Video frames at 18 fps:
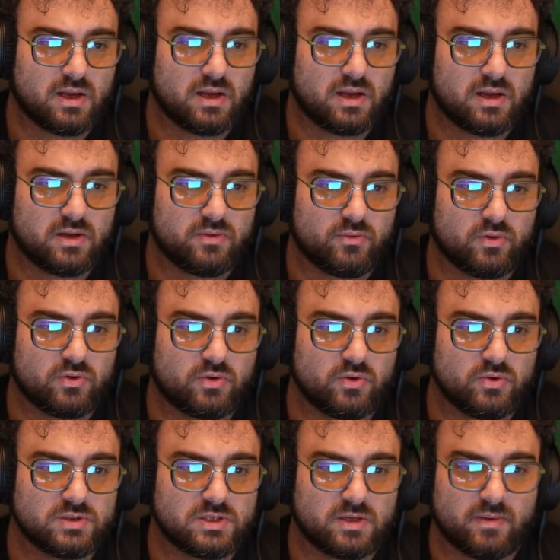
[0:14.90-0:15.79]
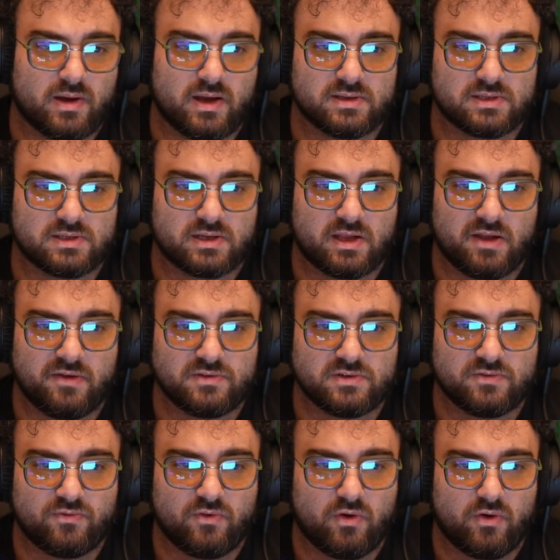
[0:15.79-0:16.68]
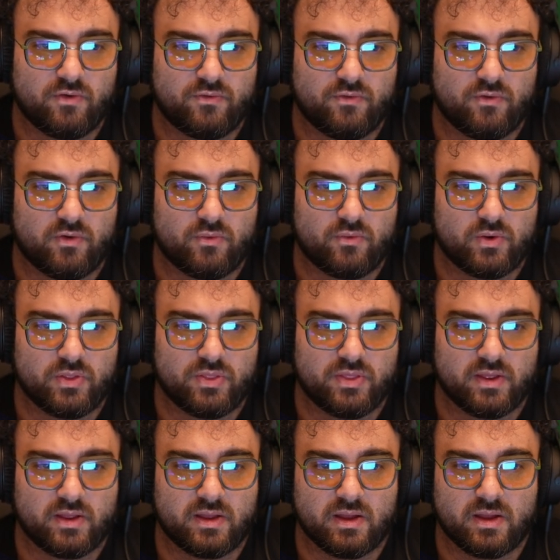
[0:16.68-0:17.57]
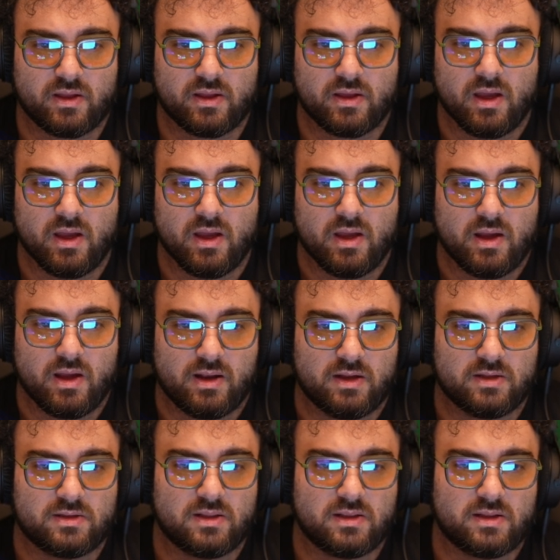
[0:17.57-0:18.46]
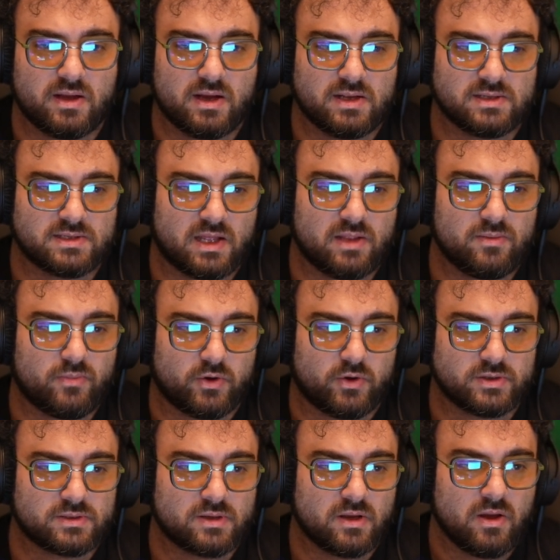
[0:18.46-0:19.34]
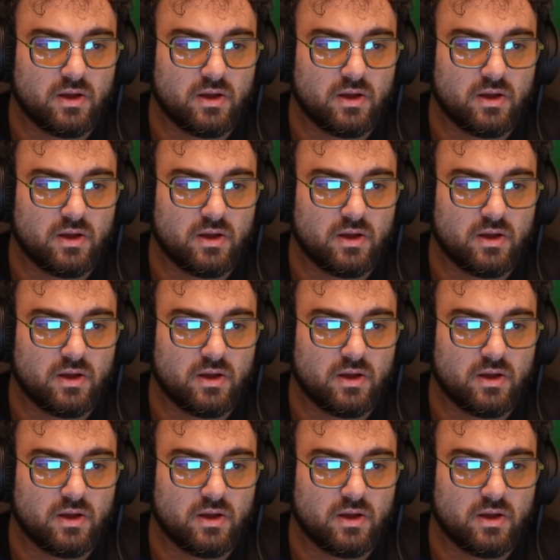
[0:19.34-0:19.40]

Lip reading: want to use them as a gift for one thinking little girls and boys.